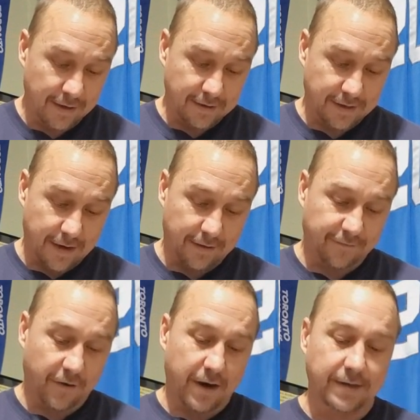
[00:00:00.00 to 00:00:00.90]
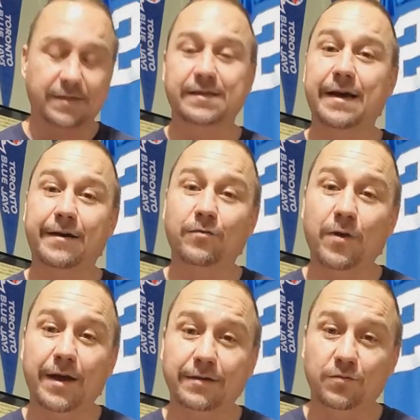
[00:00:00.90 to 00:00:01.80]
San Fran's
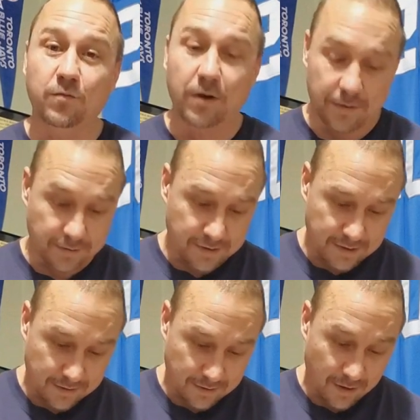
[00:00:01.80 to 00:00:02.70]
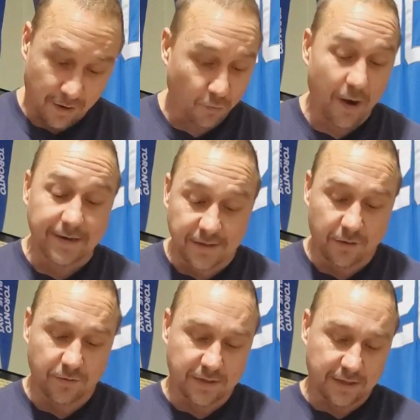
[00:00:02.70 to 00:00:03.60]
second-ranked red
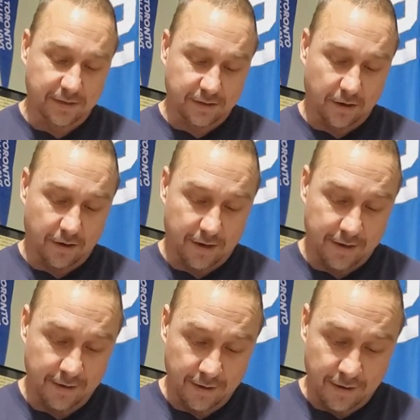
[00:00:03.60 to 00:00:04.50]
zone D.